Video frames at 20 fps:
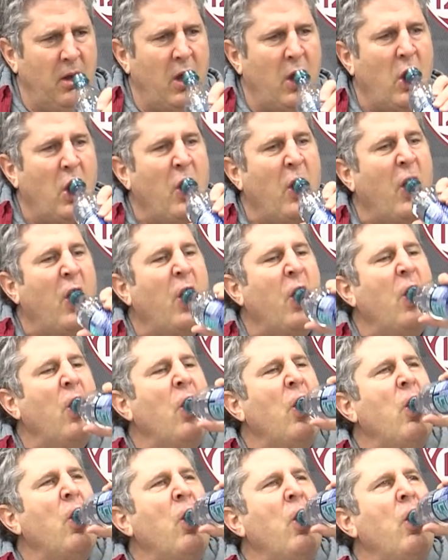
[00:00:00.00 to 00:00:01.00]
Yeah,
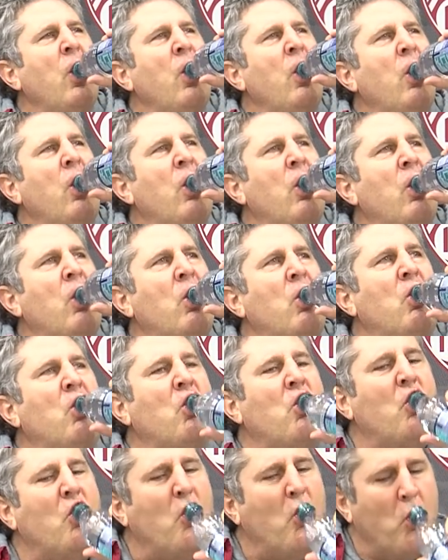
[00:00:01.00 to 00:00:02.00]
and they'll
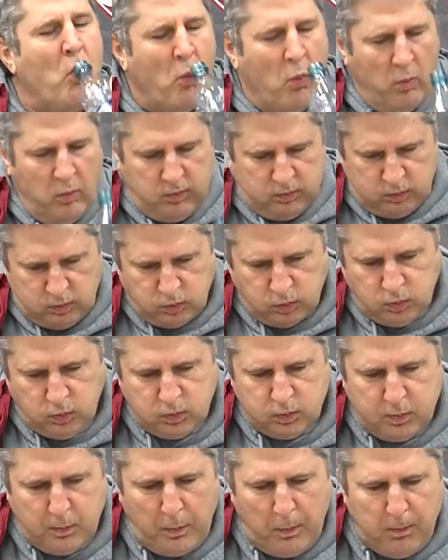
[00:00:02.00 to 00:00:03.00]
put some highlights
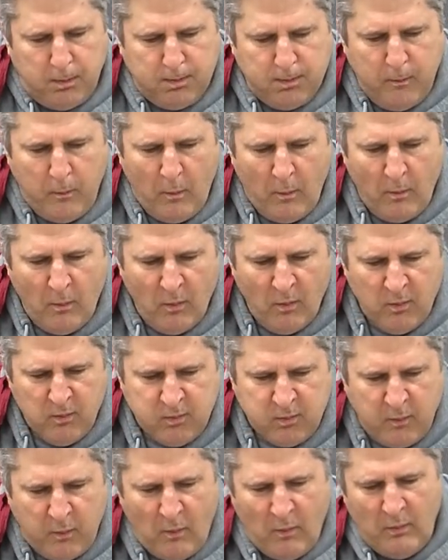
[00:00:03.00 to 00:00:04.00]
over it, and they have kind
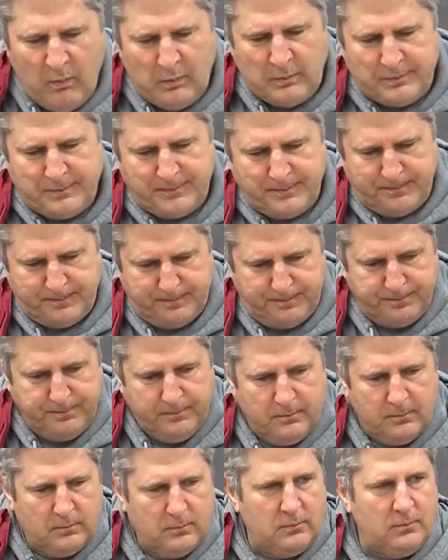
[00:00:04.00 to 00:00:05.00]
of your
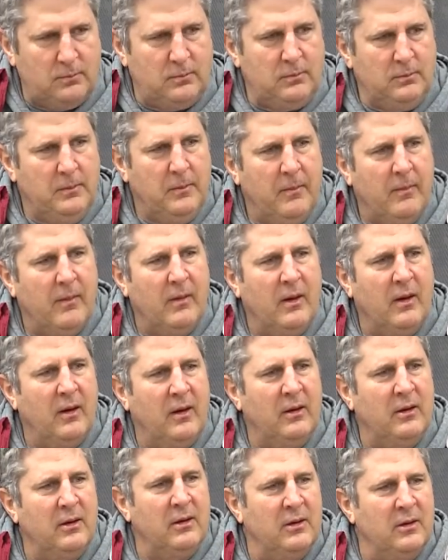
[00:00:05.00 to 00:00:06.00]
face up against
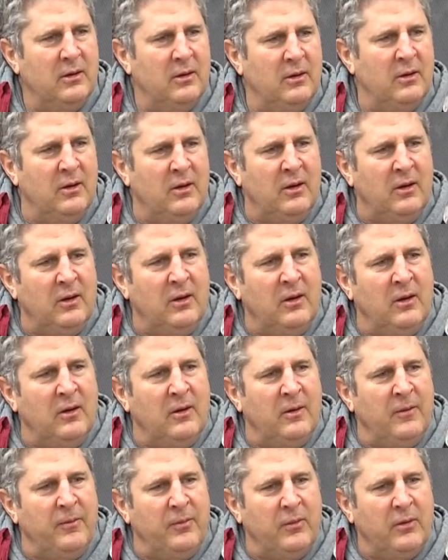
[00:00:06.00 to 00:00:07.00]
a mountain or
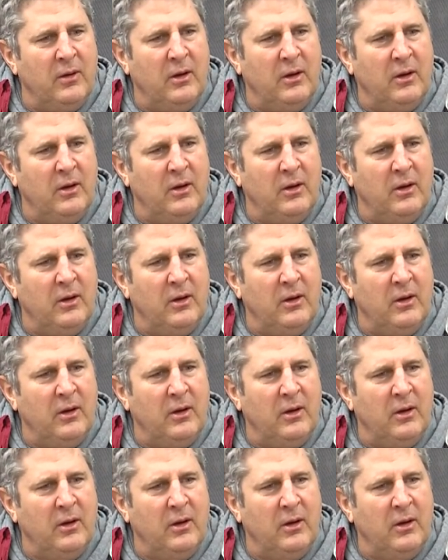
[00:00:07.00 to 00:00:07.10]
something.